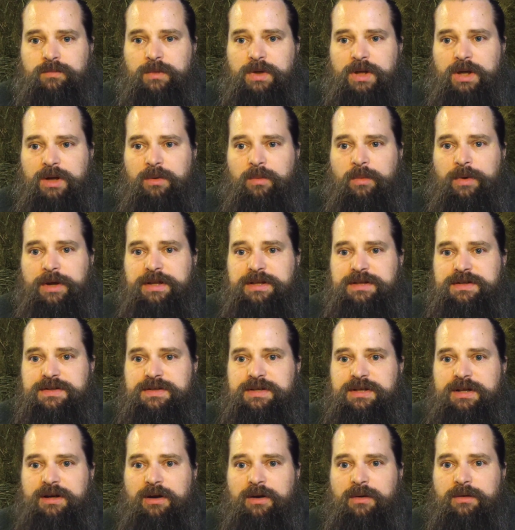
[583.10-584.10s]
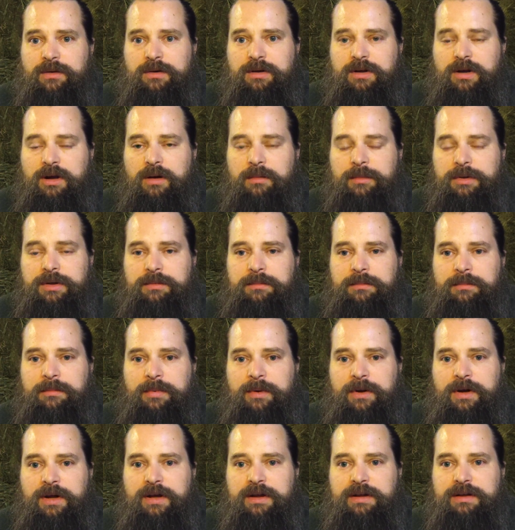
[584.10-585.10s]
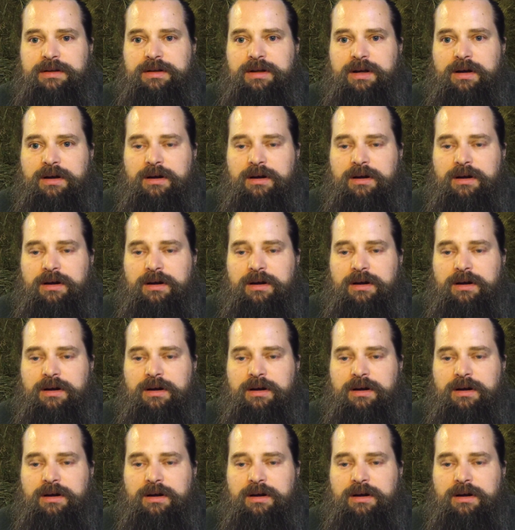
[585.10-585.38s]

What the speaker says: You got to wait and see how they're coming, but